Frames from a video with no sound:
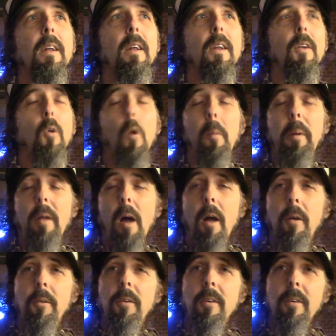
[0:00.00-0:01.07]
Norm
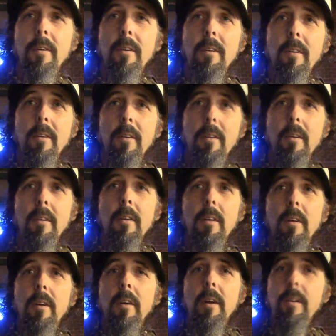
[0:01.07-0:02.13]
Macdonald.
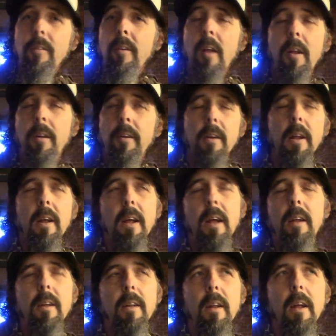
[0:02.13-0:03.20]
He's another. That
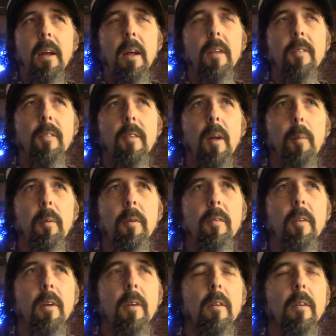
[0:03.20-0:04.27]
guy's top of the
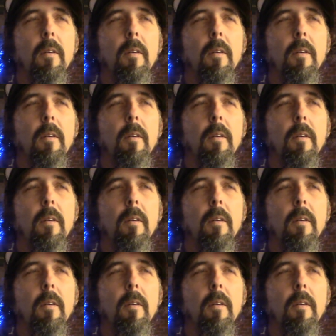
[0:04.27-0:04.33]
chain.